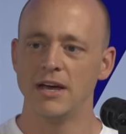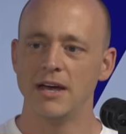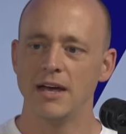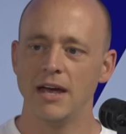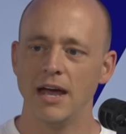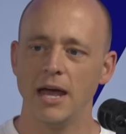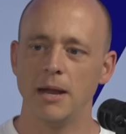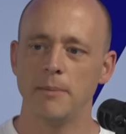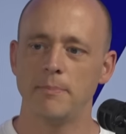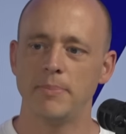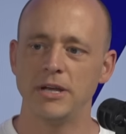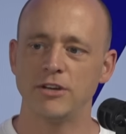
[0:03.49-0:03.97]

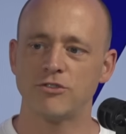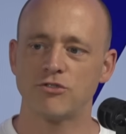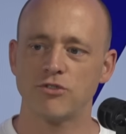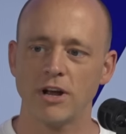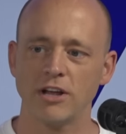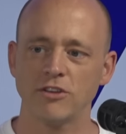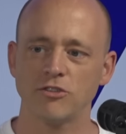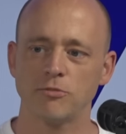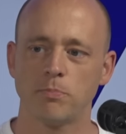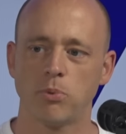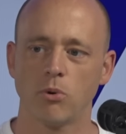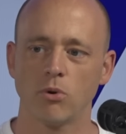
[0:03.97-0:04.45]
and be
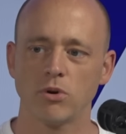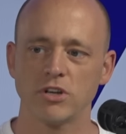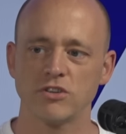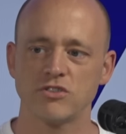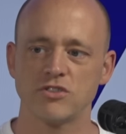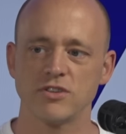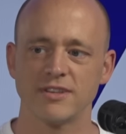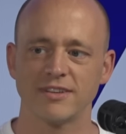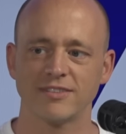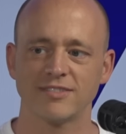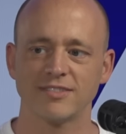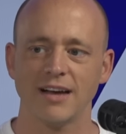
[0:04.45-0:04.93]
transported
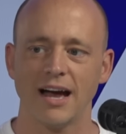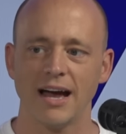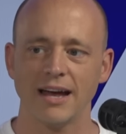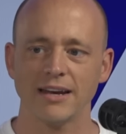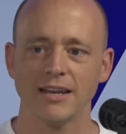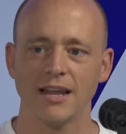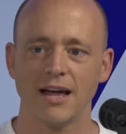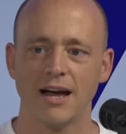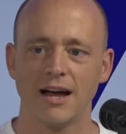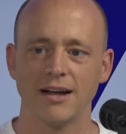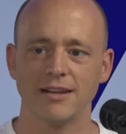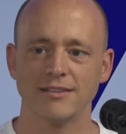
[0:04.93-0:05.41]
to the
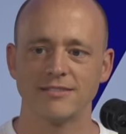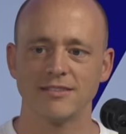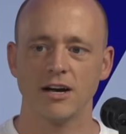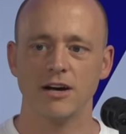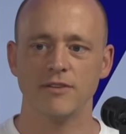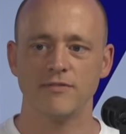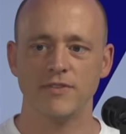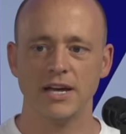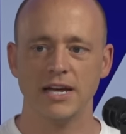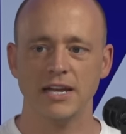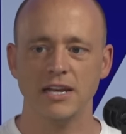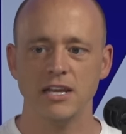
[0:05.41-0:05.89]
sidelines
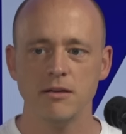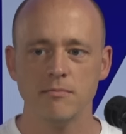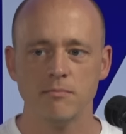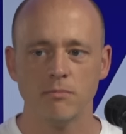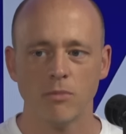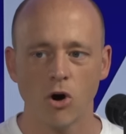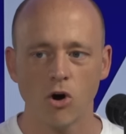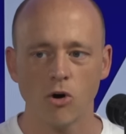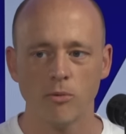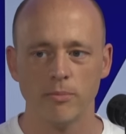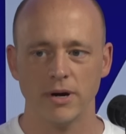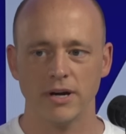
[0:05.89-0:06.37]
of any
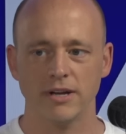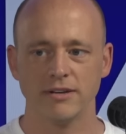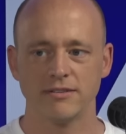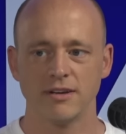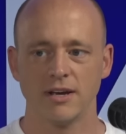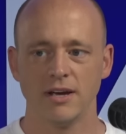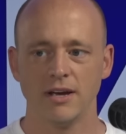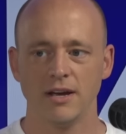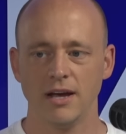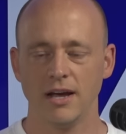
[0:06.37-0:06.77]
moment